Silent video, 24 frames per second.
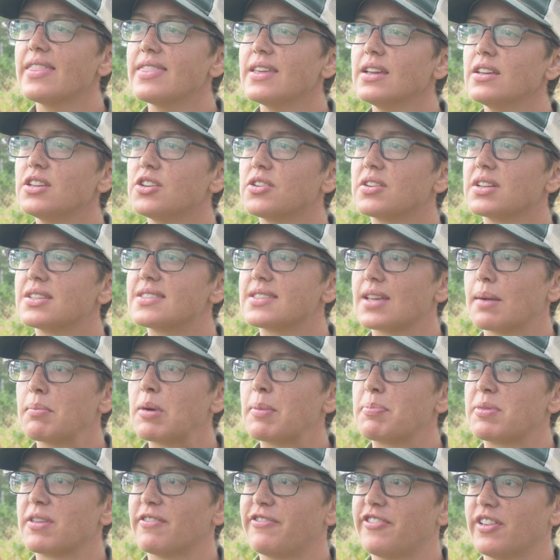I think you could sum
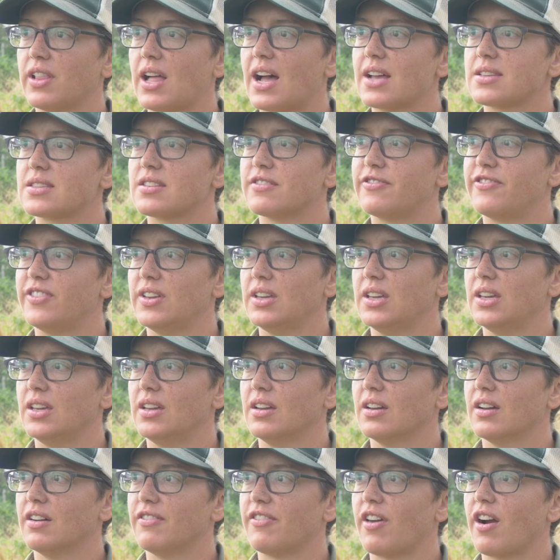up the
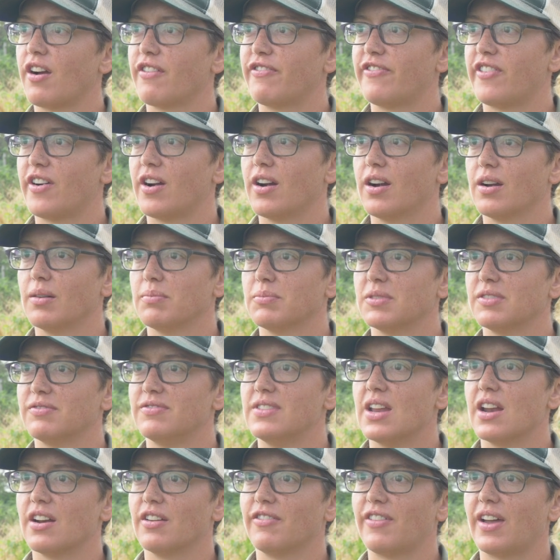philosophy of our farm,
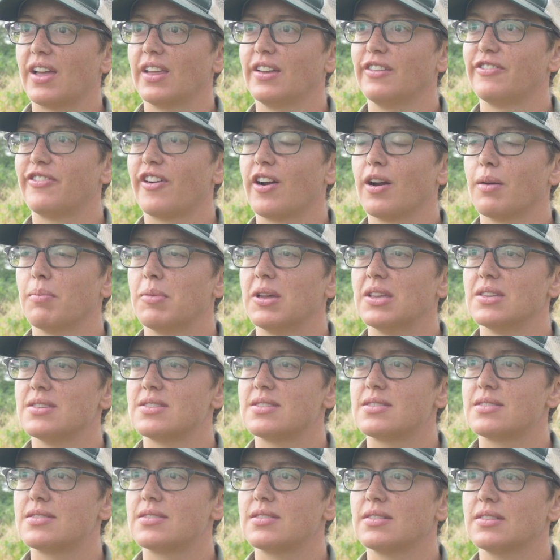of Nettle Valley Farm,
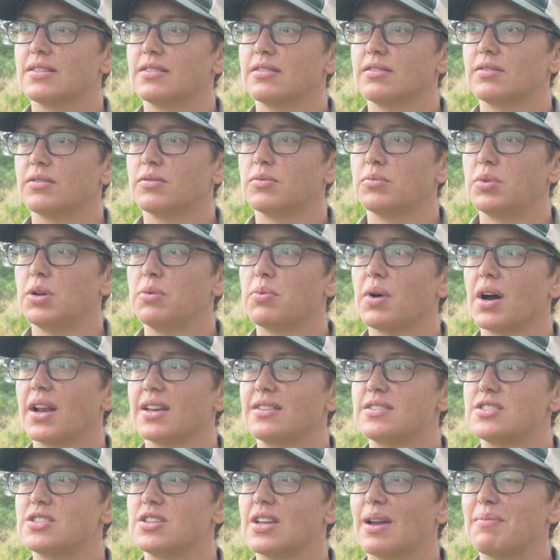as we
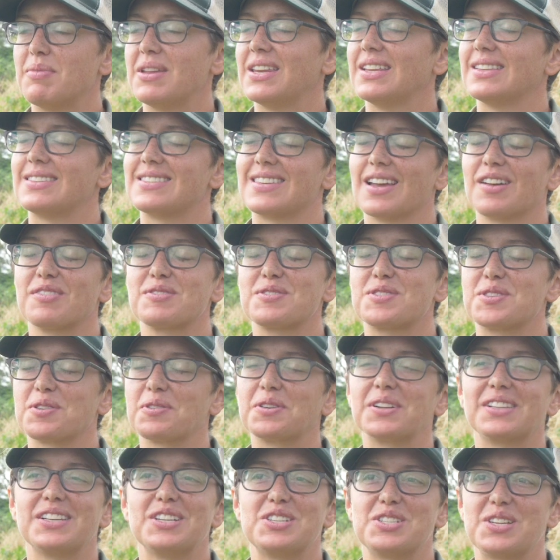want, I mean, it sounds
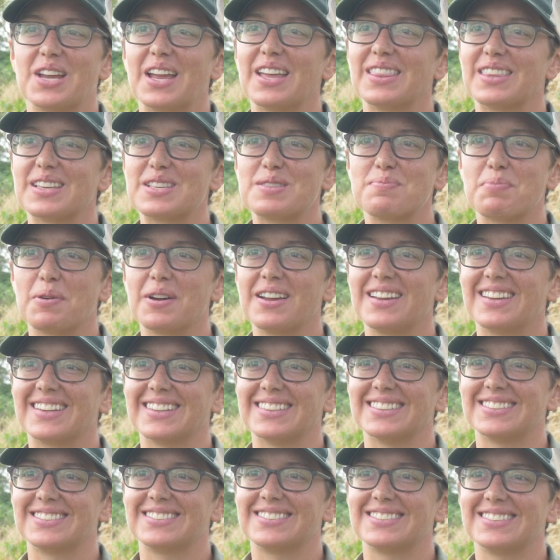so cliche at this point
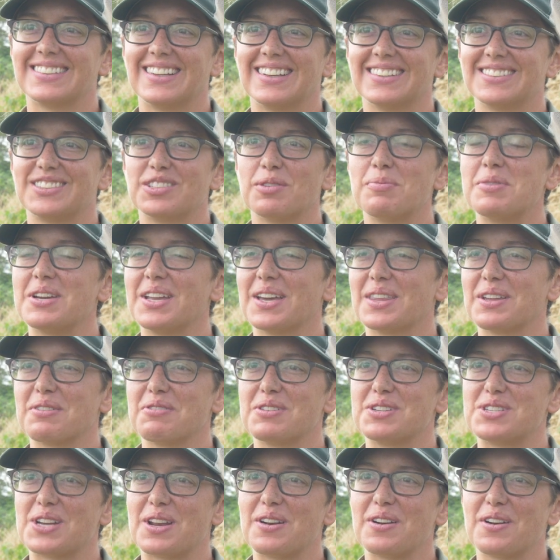because uh, so many other
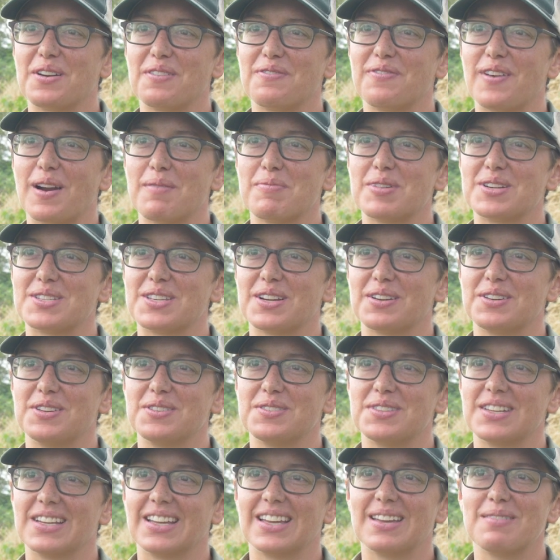regenerative farmers are
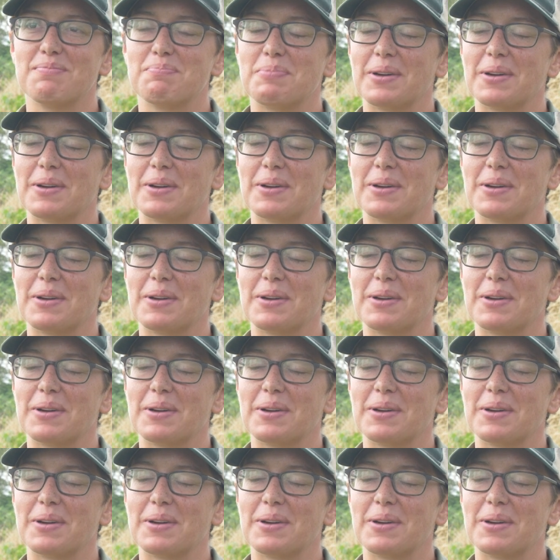using it,